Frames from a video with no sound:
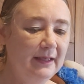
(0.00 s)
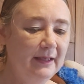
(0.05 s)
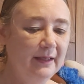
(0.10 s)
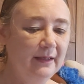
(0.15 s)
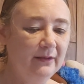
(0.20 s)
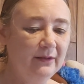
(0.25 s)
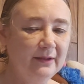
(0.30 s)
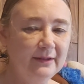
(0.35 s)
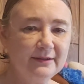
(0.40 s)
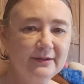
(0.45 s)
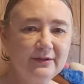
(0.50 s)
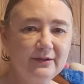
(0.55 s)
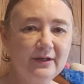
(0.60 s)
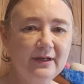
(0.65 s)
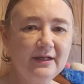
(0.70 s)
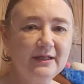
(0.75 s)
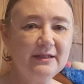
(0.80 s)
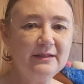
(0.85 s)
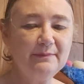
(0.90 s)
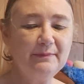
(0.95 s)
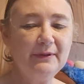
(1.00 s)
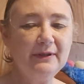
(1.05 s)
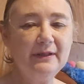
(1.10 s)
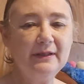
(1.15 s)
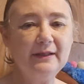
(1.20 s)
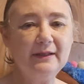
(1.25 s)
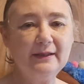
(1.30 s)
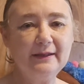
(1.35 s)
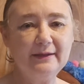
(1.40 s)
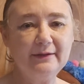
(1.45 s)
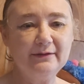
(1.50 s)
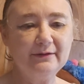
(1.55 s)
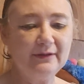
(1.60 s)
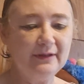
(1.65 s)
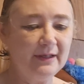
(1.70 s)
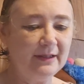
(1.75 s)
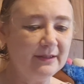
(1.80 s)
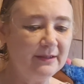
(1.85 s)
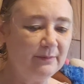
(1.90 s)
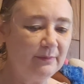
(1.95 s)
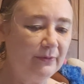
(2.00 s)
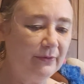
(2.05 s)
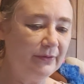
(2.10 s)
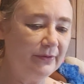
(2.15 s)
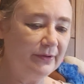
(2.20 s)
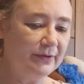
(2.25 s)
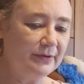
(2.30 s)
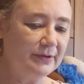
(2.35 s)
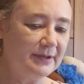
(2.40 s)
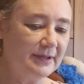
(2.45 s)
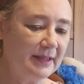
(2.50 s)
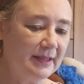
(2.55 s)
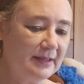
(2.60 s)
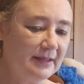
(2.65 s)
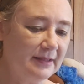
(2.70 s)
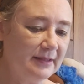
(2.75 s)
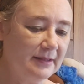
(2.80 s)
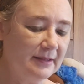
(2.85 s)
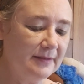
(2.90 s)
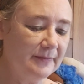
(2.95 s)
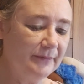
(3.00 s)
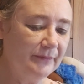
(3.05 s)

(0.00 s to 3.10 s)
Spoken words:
and lost her husband and later lost both her sons.